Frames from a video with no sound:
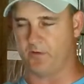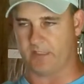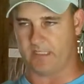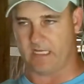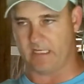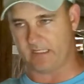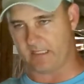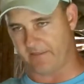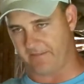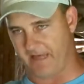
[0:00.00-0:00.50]
So
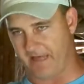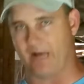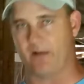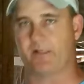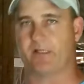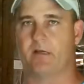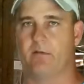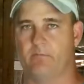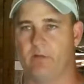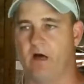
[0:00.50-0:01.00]
that's
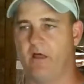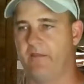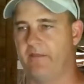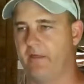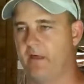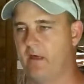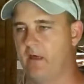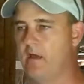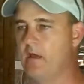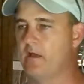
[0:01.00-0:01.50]
$1,000 a month.
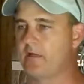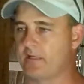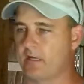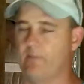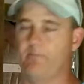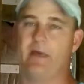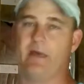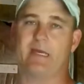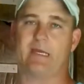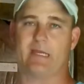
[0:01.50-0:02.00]
So
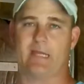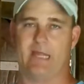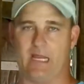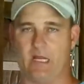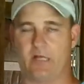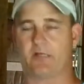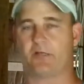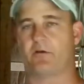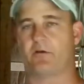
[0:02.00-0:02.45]
I'm making an extra